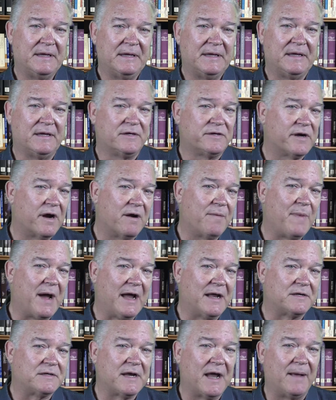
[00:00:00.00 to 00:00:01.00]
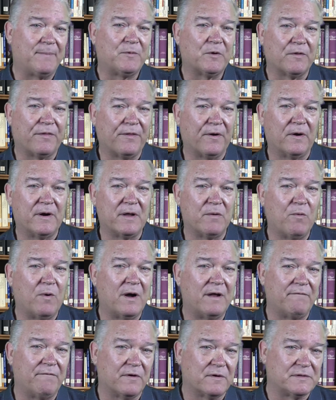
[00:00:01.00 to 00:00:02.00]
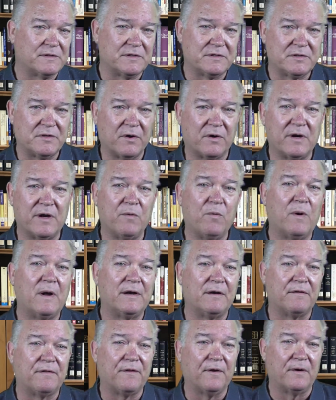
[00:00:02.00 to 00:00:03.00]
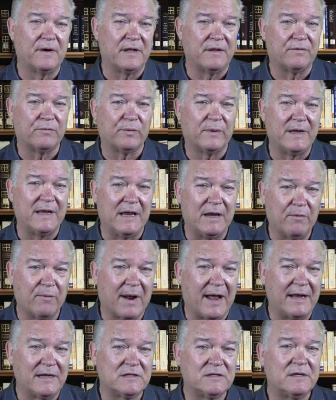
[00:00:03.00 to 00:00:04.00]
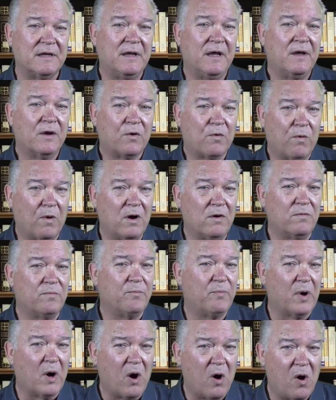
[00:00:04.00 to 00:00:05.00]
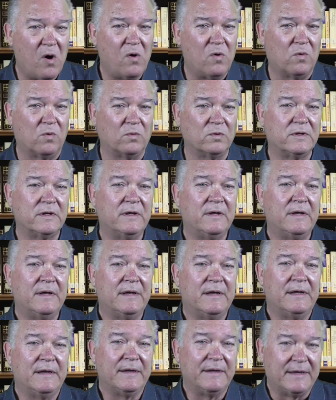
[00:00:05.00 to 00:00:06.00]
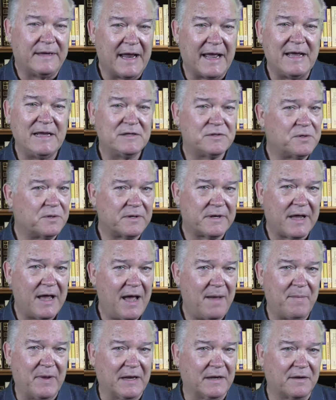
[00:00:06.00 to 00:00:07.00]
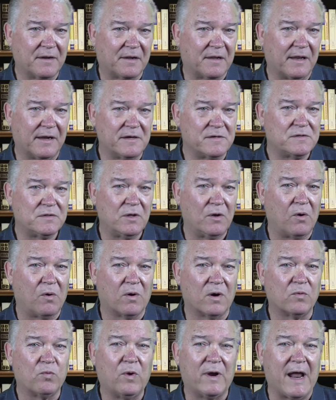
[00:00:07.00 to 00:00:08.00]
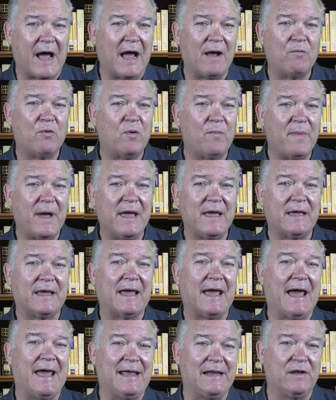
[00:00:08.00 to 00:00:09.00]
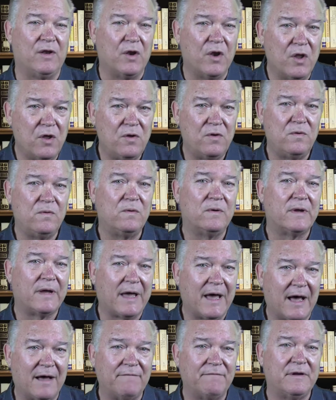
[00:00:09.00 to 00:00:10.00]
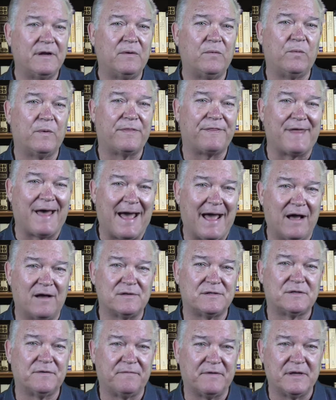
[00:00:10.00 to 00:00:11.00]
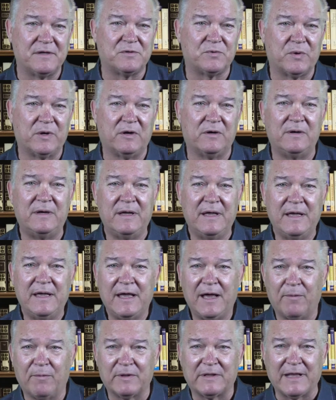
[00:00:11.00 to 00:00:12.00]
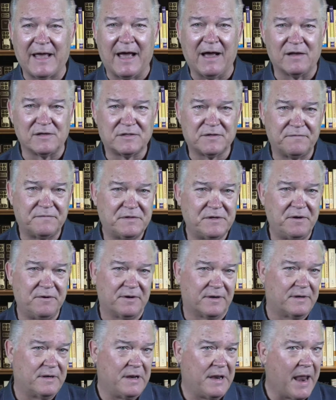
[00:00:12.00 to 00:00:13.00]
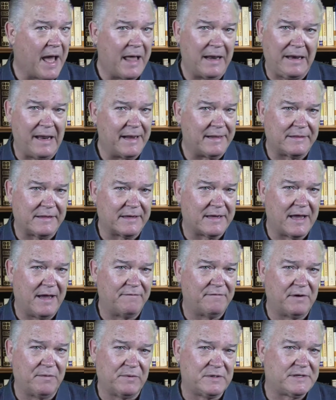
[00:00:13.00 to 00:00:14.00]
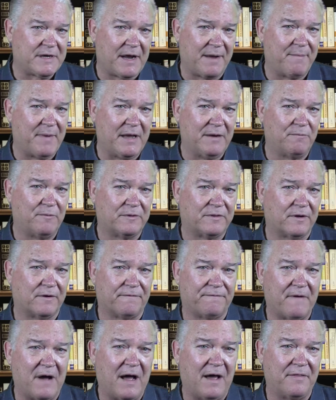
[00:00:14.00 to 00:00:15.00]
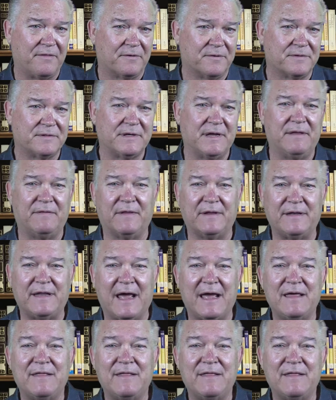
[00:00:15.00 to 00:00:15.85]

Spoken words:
In Jeremiah chapter 31, verses 31 to 33, he writes, quote, "Behold, days are coming, declares the Lord, when I will make a new covenant with the house of Israel and with the house of Judah. Not like the covenant which I made with their fathers in the day